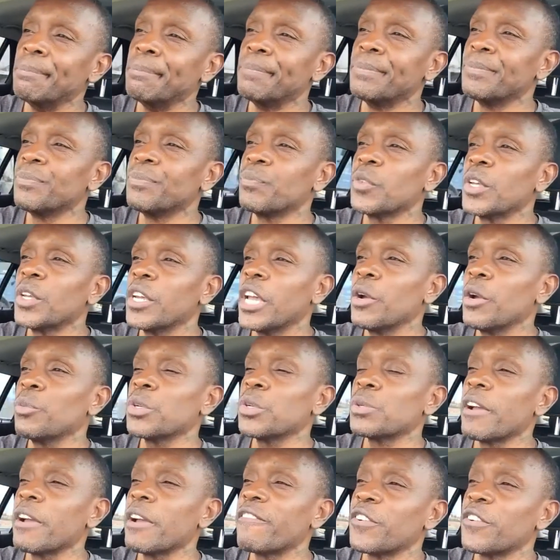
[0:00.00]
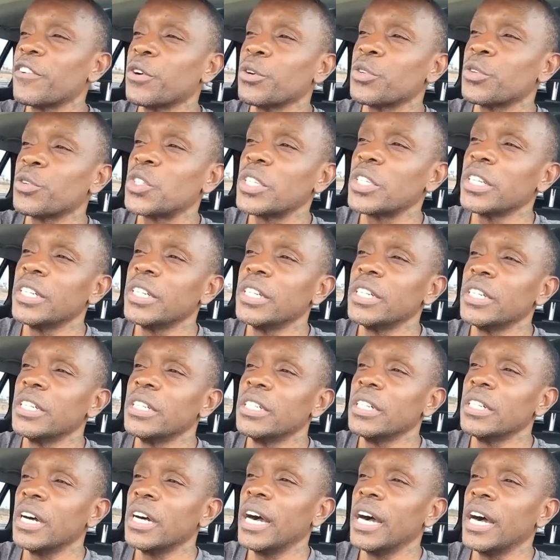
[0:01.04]
it was my first
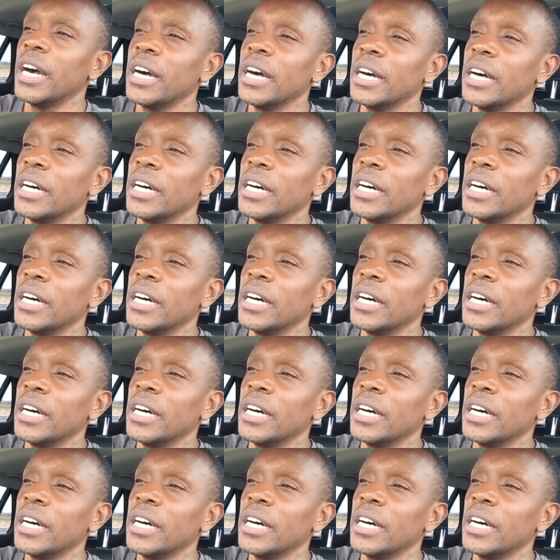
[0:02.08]
uh,